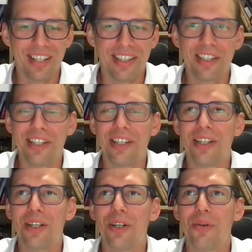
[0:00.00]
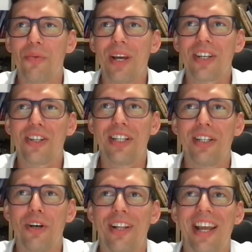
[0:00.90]
and we actually
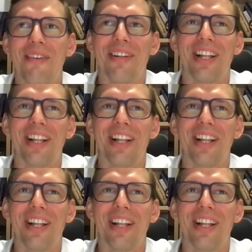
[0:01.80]
don't have a